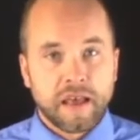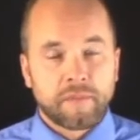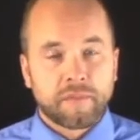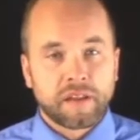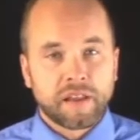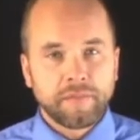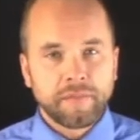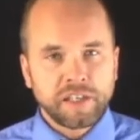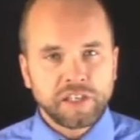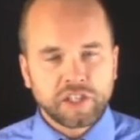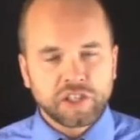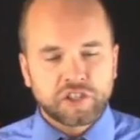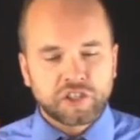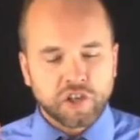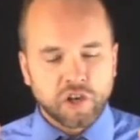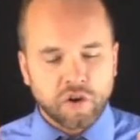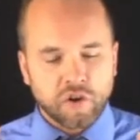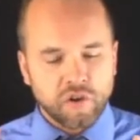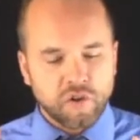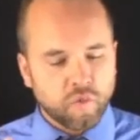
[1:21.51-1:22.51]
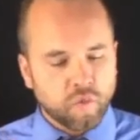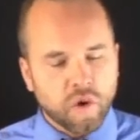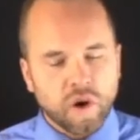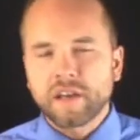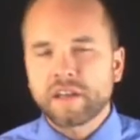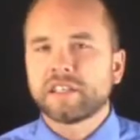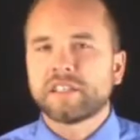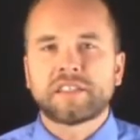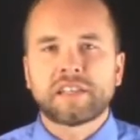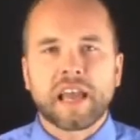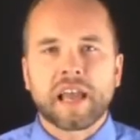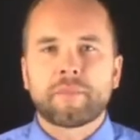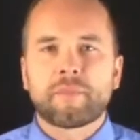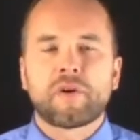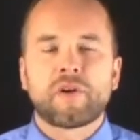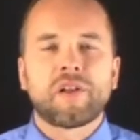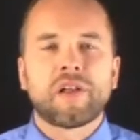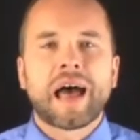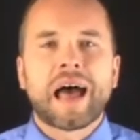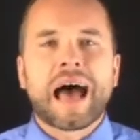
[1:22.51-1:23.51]
But let me just show you one
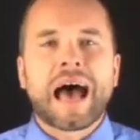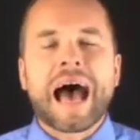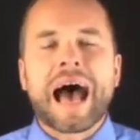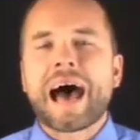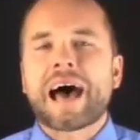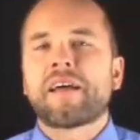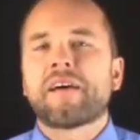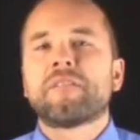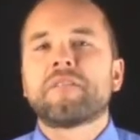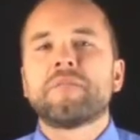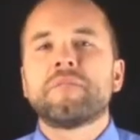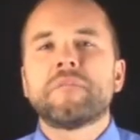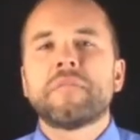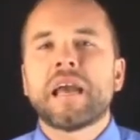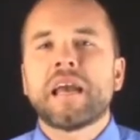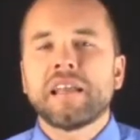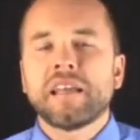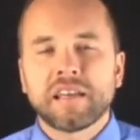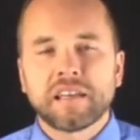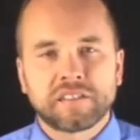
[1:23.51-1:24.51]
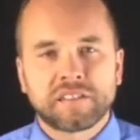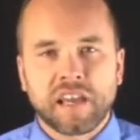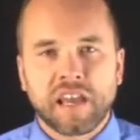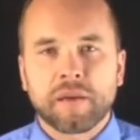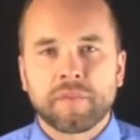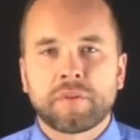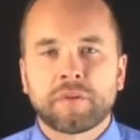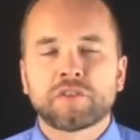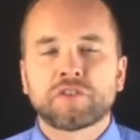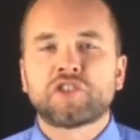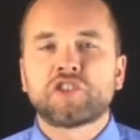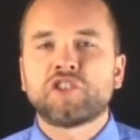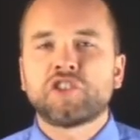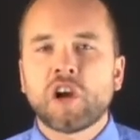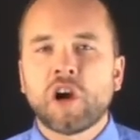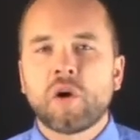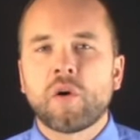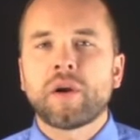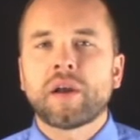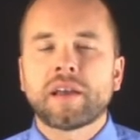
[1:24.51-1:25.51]
example out of many examples
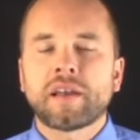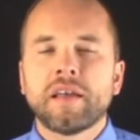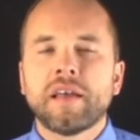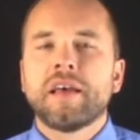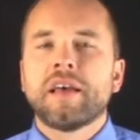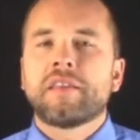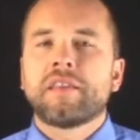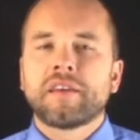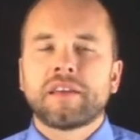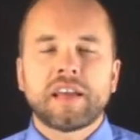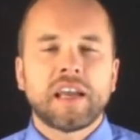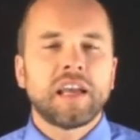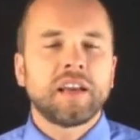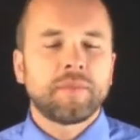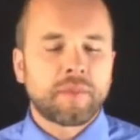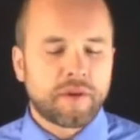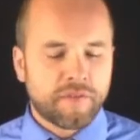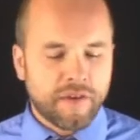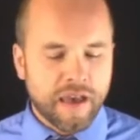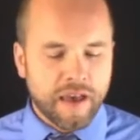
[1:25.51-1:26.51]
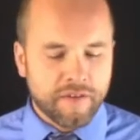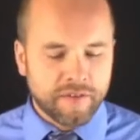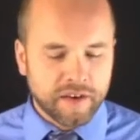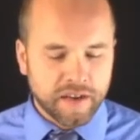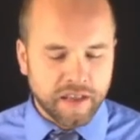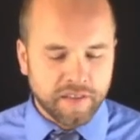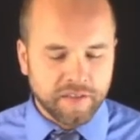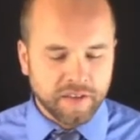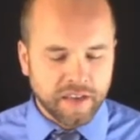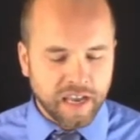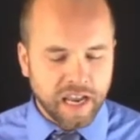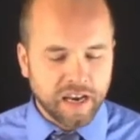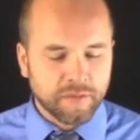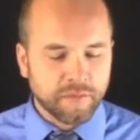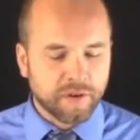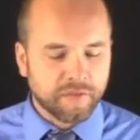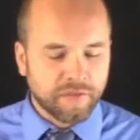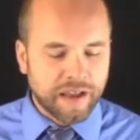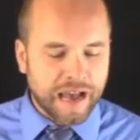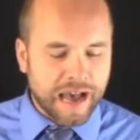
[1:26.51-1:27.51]
showing the kingdom of heaven and the
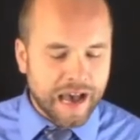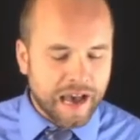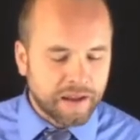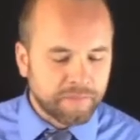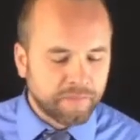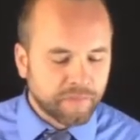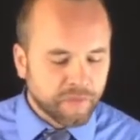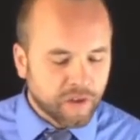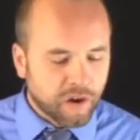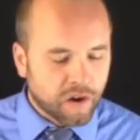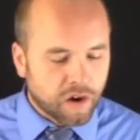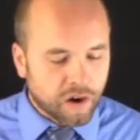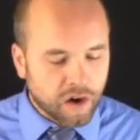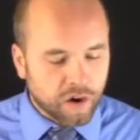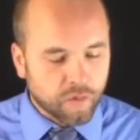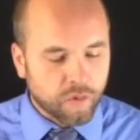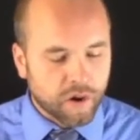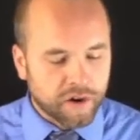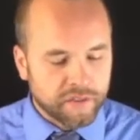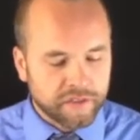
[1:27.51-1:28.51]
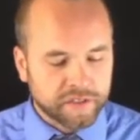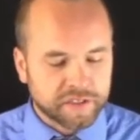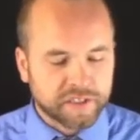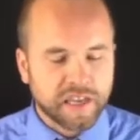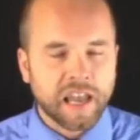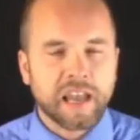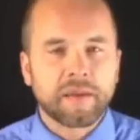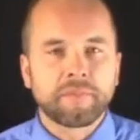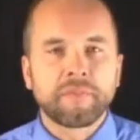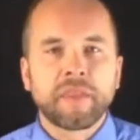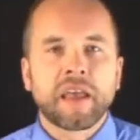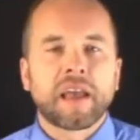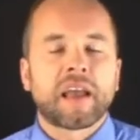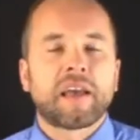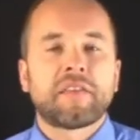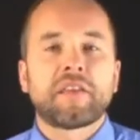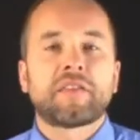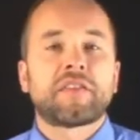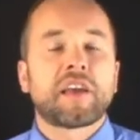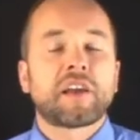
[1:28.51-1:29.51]
kingdom of God are one and the same
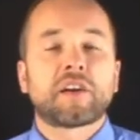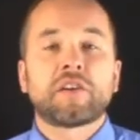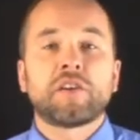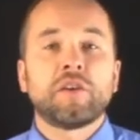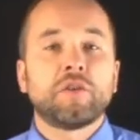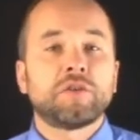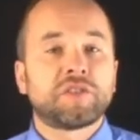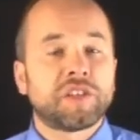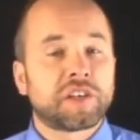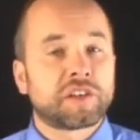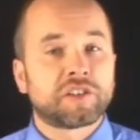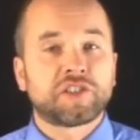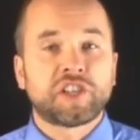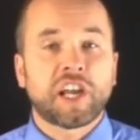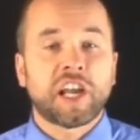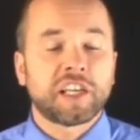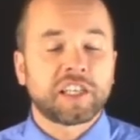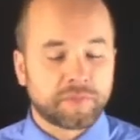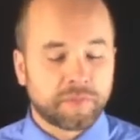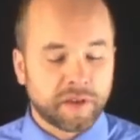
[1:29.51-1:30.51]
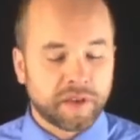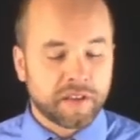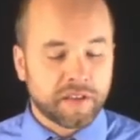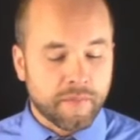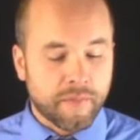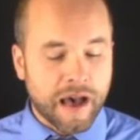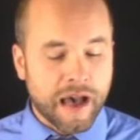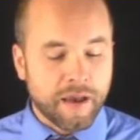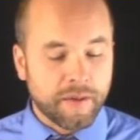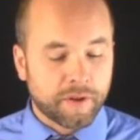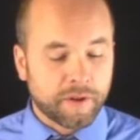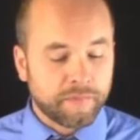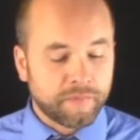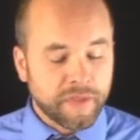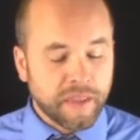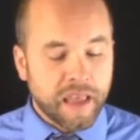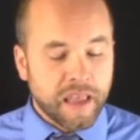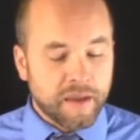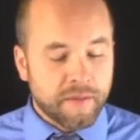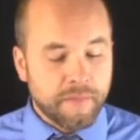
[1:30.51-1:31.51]
and that they are used interchangeably in the Bible.
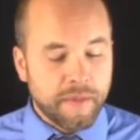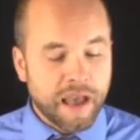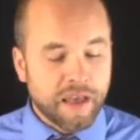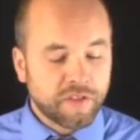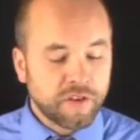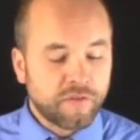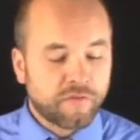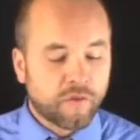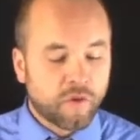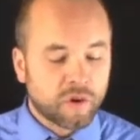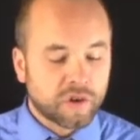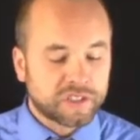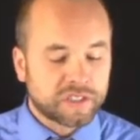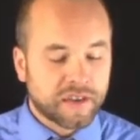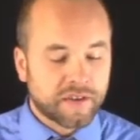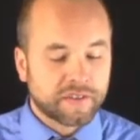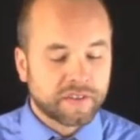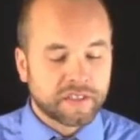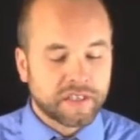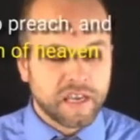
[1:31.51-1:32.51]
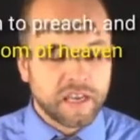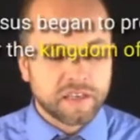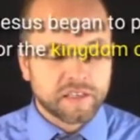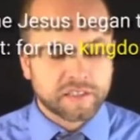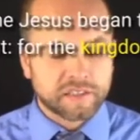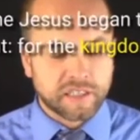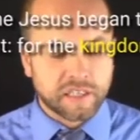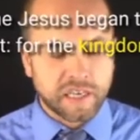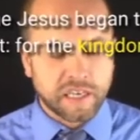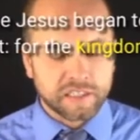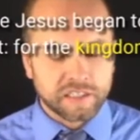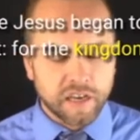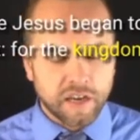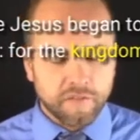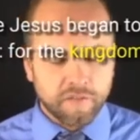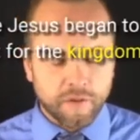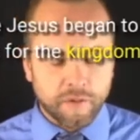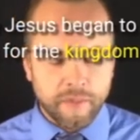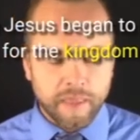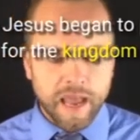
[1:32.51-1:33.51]
In Matthew 4:17 it says,
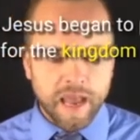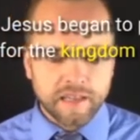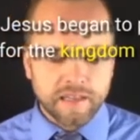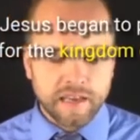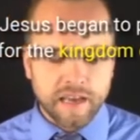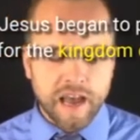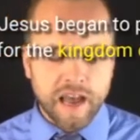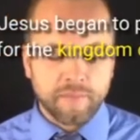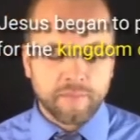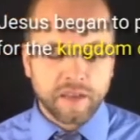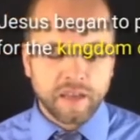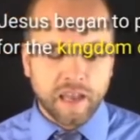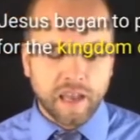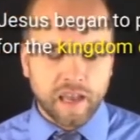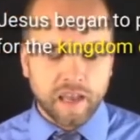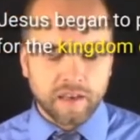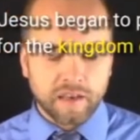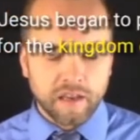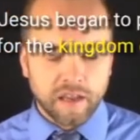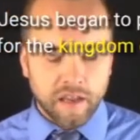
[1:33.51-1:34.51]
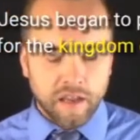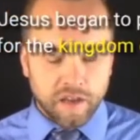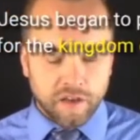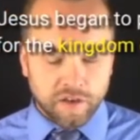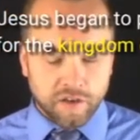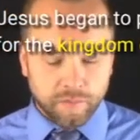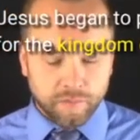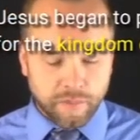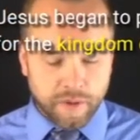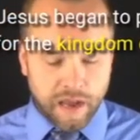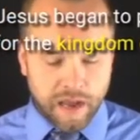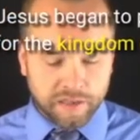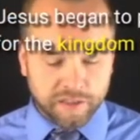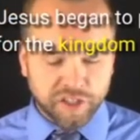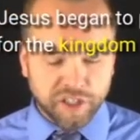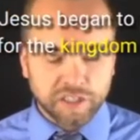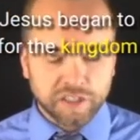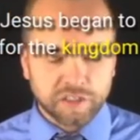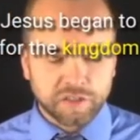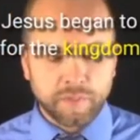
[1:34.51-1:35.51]
"From that time began to uh,
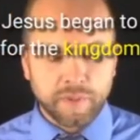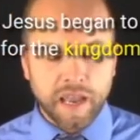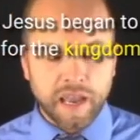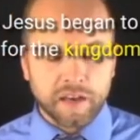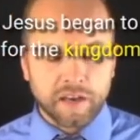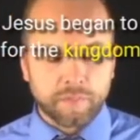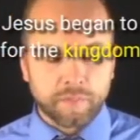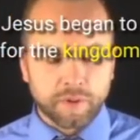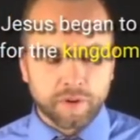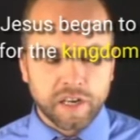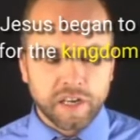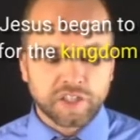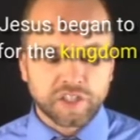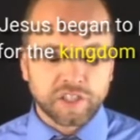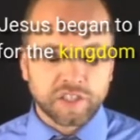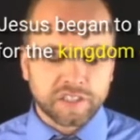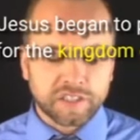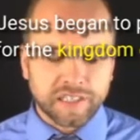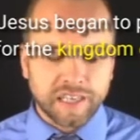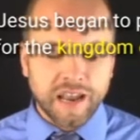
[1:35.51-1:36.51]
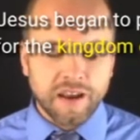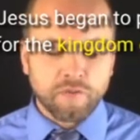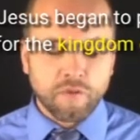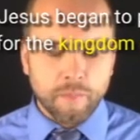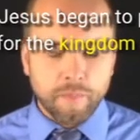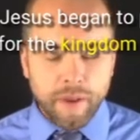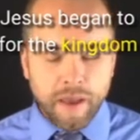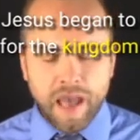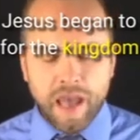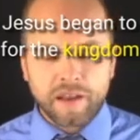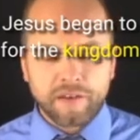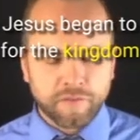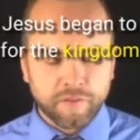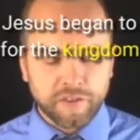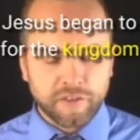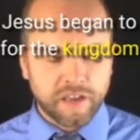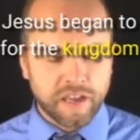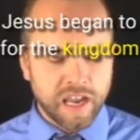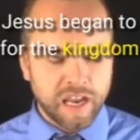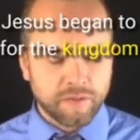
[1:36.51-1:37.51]
Jesus began to preach and to say, repent
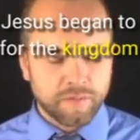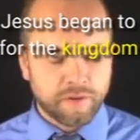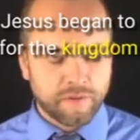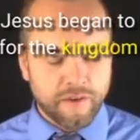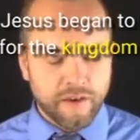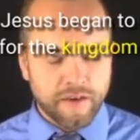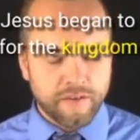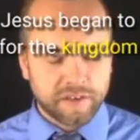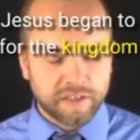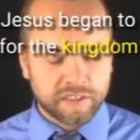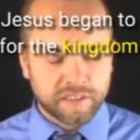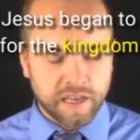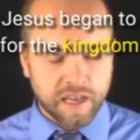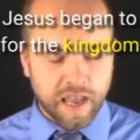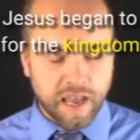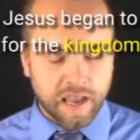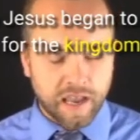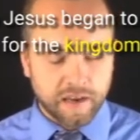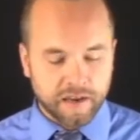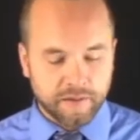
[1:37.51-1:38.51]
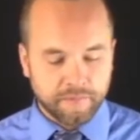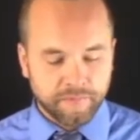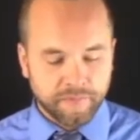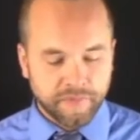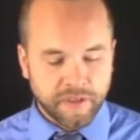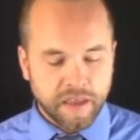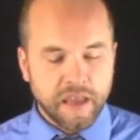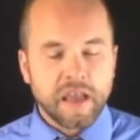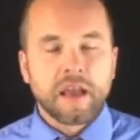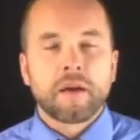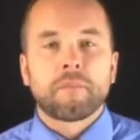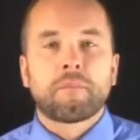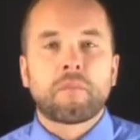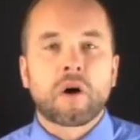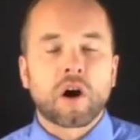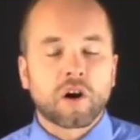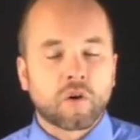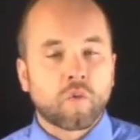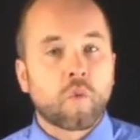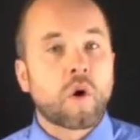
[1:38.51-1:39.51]
for the kingdom of heaven is at hand."
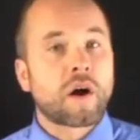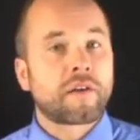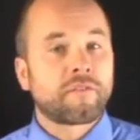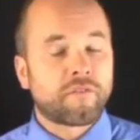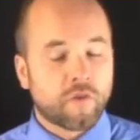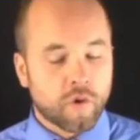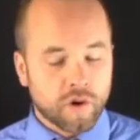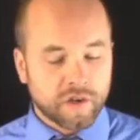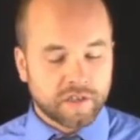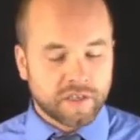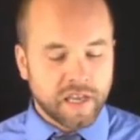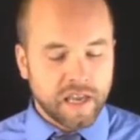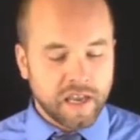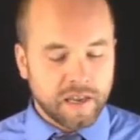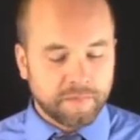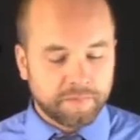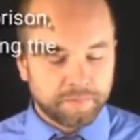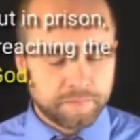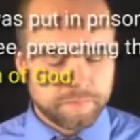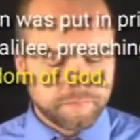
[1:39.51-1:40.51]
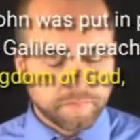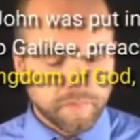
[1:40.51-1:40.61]
Mark 1:14.